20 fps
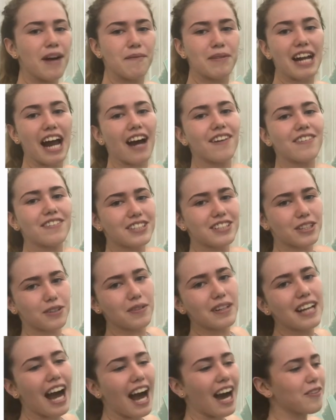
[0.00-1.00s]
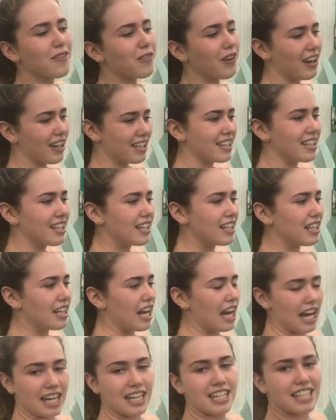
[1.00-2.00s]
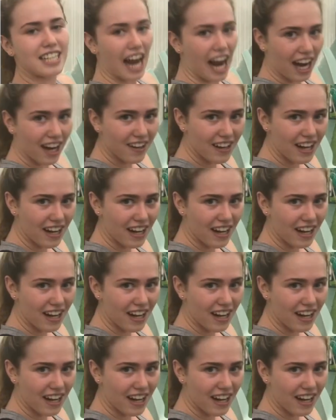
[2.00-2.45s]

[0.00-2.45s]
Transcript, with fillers: But after we had one, an entire